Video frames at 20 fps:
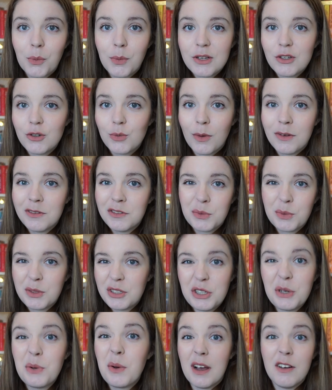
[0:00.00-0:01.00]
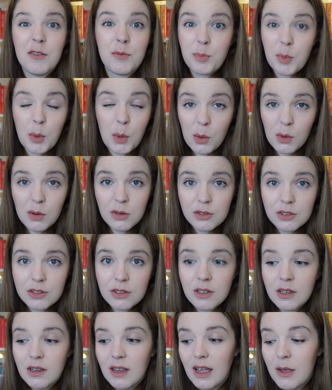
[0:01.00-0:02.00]
which ones would you have bought?
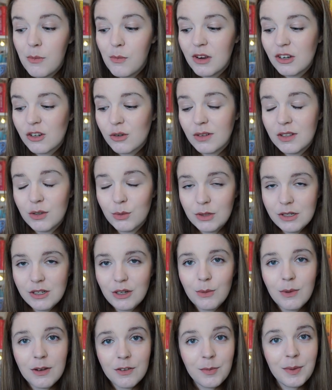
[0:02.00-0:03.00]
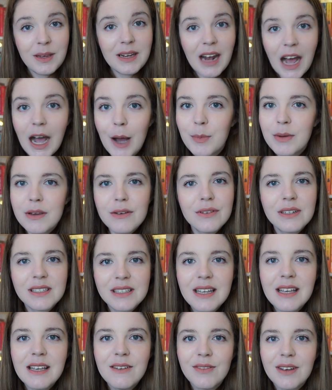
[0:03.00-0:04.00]
and which ones would you have been happy
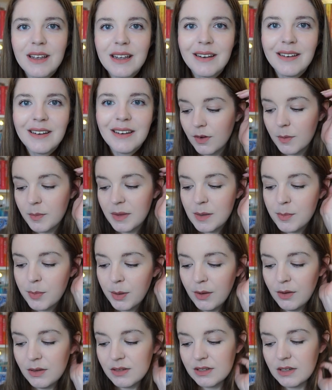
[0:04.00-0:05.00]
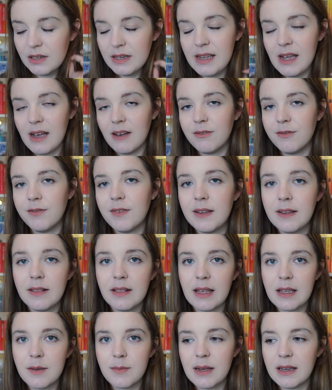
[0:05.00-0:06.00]
receiving? For me personally, I feel
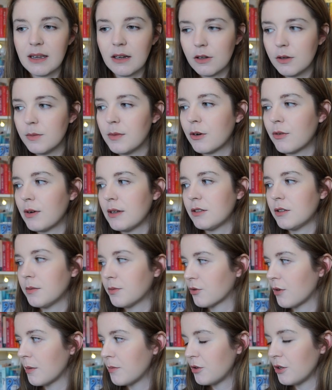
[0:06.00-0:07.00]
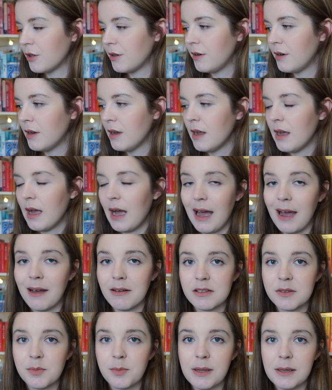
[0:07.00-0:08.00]
like my Illumicrate subscription
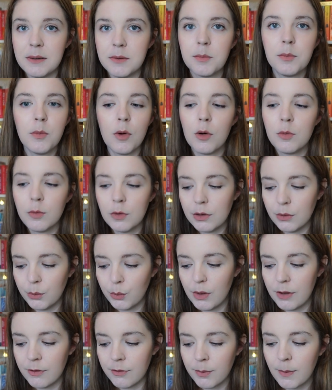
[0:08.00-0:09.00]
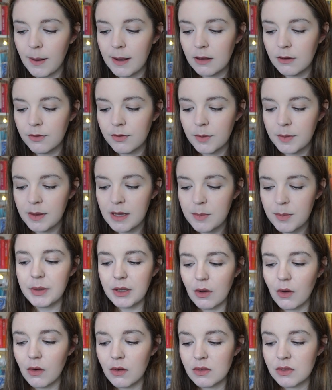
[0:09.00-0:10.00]
has been more, more worthwhile for me
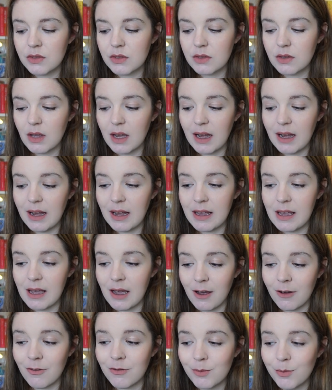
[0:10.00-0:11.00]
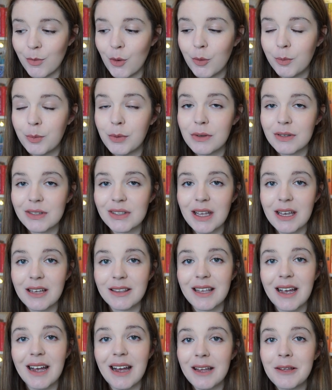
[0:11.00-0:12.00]
because I have more books there
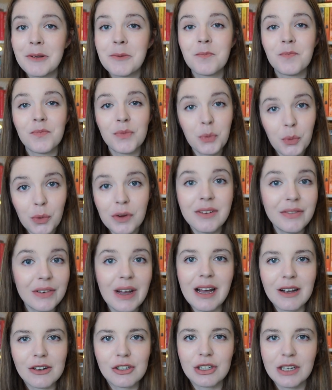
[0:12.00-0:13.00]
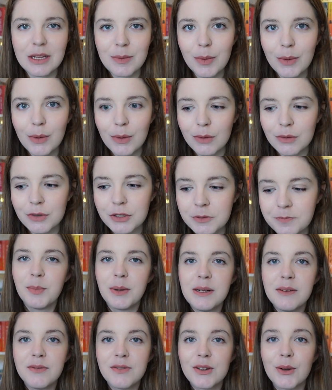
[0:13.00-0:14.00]
that I would have actually bought.
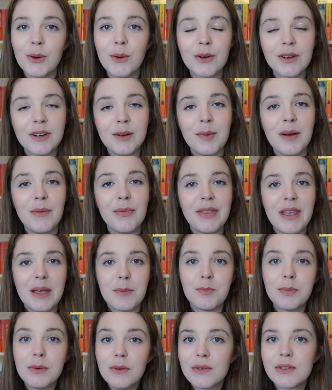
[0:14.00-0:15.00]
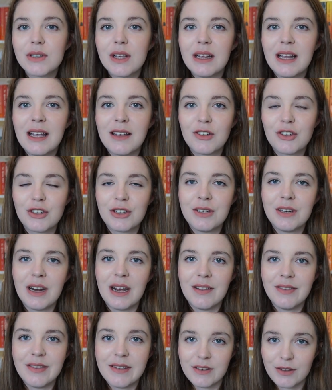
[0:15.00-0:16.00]
But if talking about their book selection
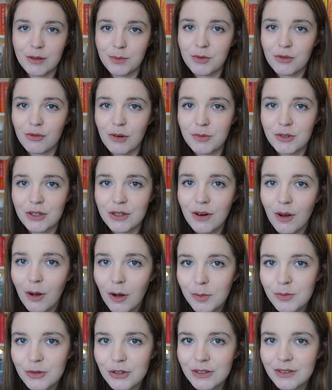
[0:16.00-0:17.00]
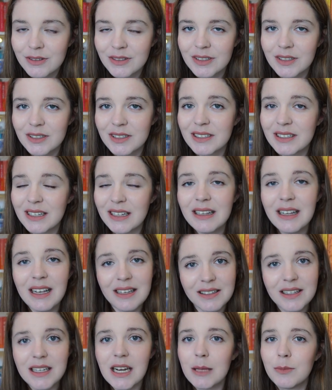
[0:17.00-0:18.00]
and the subscription options still
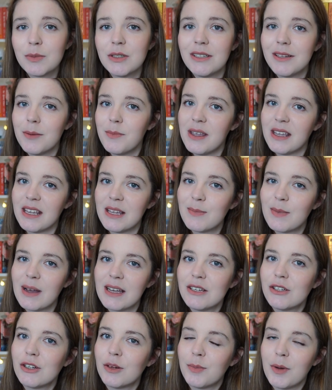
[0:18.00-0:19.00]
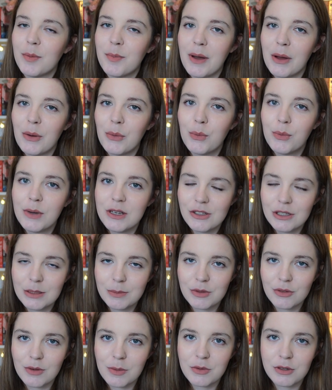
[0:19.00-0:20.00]
hasn't helped you to make your mind up about which
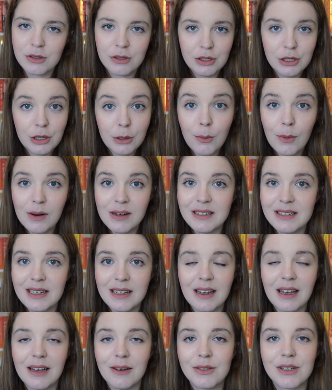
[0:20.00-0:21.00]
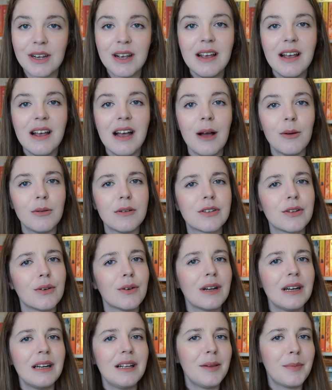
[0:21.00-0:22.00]
subscription you want to take out, I want to
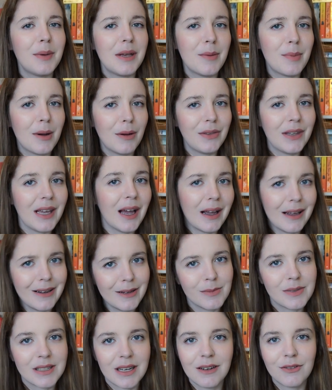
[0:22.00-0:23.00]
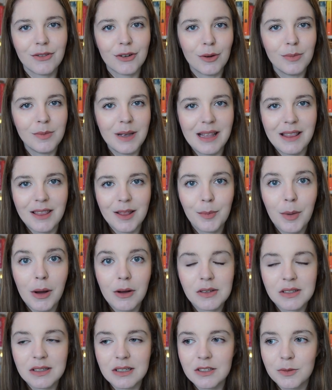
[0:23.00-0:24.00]
talk a little bit about the items that have come in the
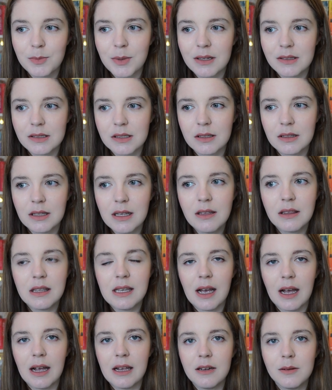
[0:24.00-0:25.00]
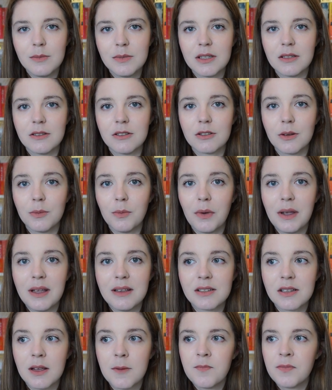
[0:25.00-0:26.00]
boxes because I think the items in some
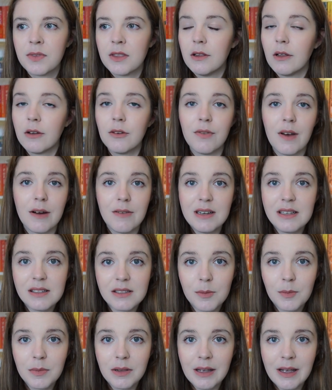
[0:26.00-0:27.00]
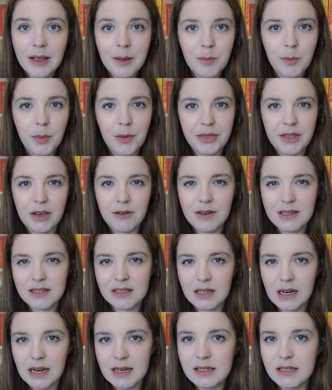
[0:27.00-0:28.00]
ways look very similar, but there is
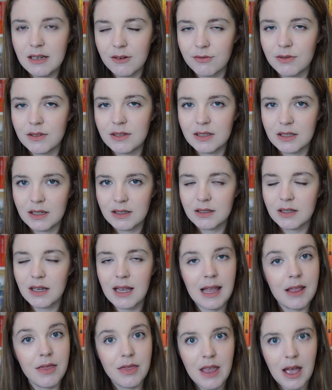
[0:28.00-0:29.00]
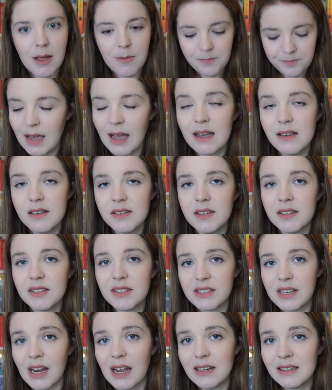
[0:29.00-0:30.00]
slight differences in them. As
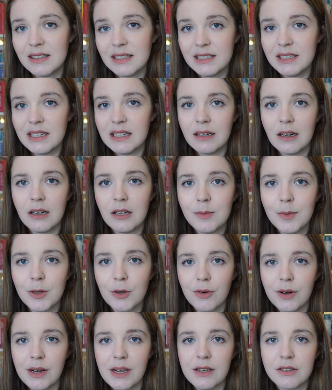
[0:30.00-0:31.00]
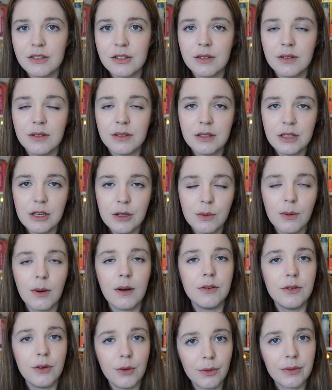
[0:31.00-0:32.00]
standard in Illumicrate, you
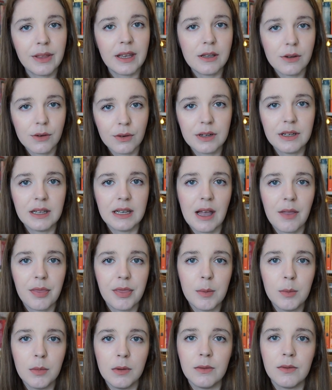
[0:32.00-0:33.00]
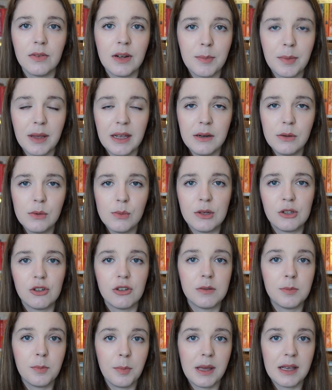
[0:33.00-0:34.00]
know that you're going to get the monthly pin, which
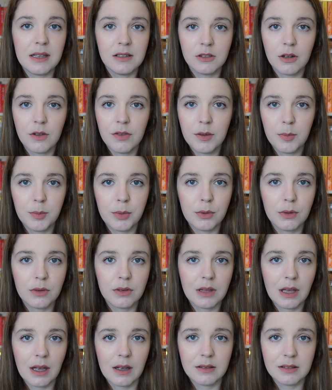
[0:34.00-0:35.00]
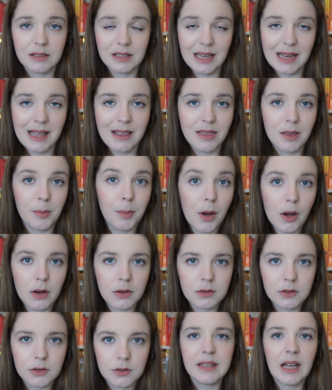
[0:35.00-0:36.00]
is based on the book that's in the
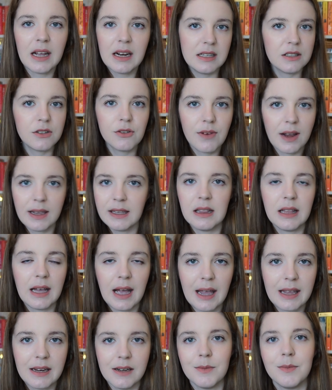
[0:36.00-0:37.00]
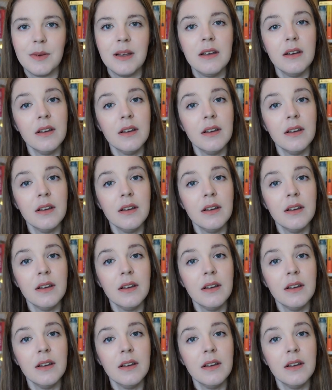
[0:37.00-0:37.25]
box. That is a regular item